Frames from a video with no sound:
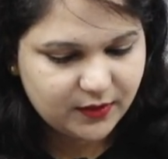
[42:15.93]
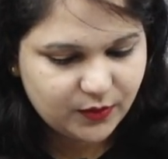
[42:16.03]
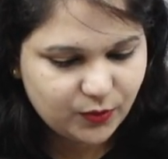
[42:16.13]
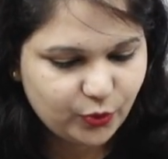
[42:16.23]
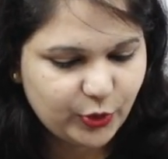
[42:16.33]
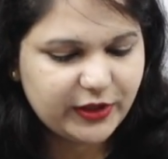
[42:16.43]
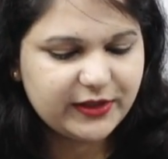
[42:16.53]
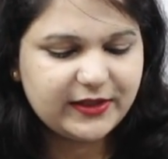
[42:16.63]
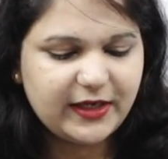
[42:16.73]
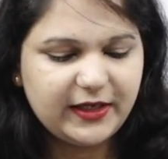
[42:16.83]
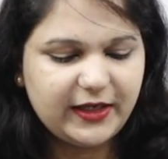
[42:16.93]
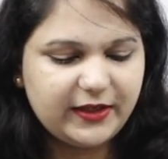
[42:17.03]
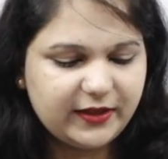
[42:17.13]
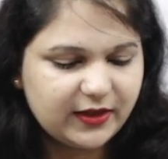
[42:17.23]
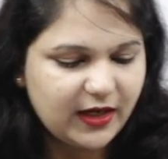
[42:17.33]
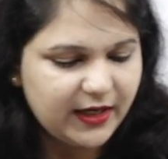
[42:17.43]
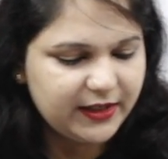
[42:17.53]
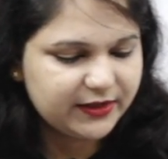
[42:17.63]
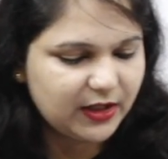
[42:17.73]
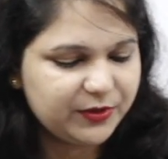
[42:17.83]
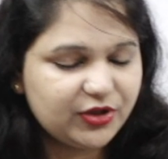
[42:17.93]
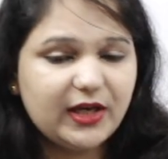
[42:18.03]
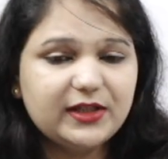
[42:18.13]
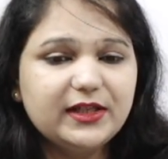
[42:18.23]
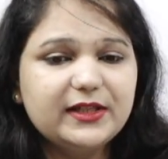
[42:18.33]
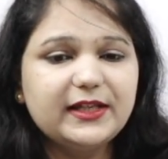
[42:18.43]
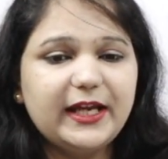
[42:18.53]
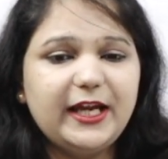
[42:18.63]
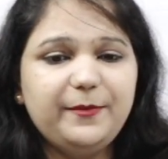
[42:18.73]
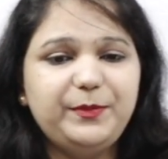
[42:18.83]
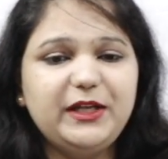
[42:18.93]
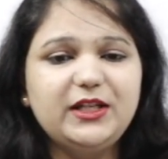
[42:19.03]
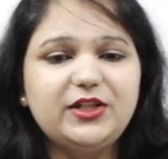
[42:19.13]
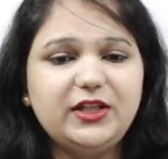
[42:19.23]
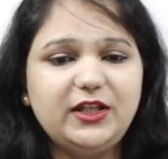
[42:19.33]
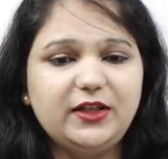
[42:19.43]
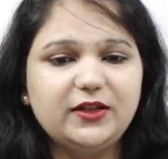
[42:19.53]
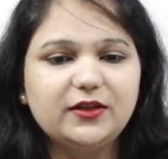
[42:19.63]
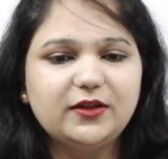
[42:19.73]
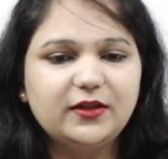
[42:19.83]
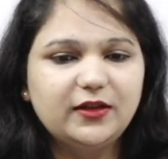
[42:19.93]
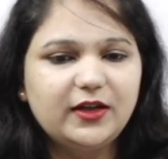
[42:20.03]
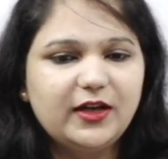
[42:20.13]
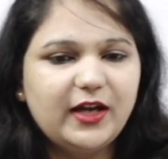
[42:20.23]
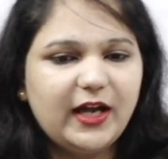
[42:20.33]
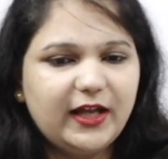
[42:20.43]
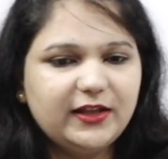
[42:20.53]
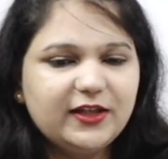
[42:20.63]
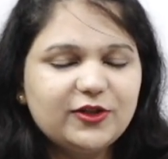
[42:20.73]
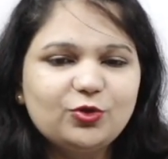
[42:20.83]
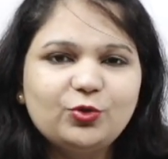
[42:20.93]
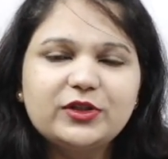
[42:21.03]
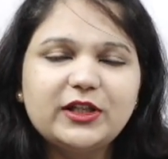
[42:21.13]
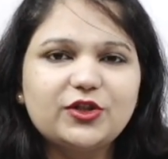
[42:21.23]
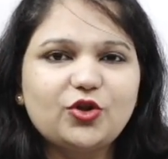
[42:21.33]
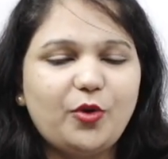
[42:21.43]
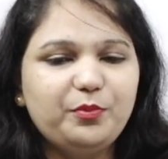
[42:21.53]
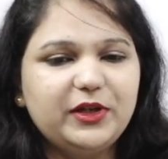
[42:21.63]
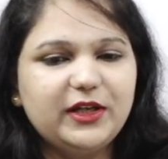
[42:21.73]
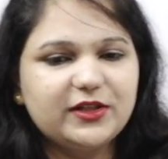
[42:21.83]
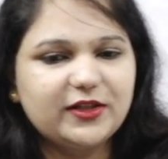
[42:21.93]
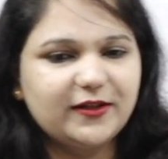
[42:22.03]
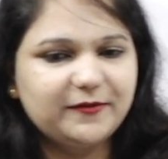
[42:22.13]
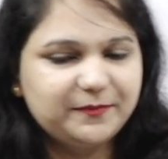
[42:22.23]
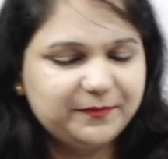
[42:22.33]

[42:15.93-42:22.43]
What is that error, guys? Abhishek says A, B, D, and there is no such combination.